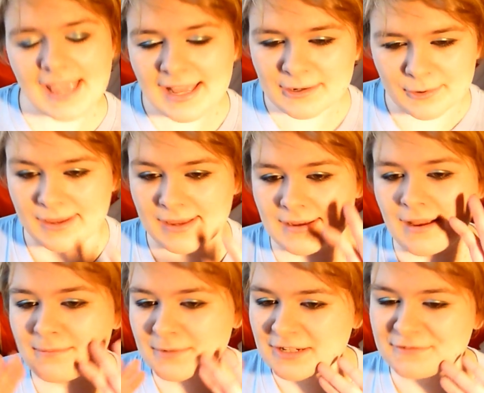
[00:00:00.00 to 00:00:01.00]
Anyway,
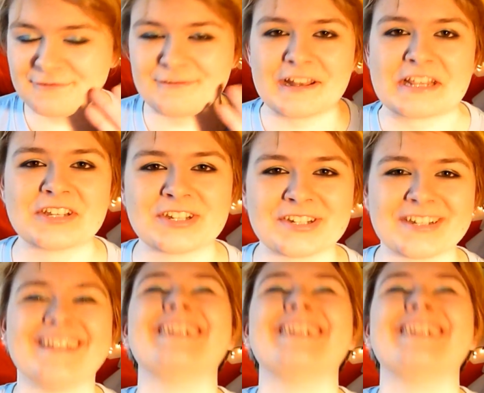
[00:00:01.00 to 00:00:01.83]
I'm gonna finish.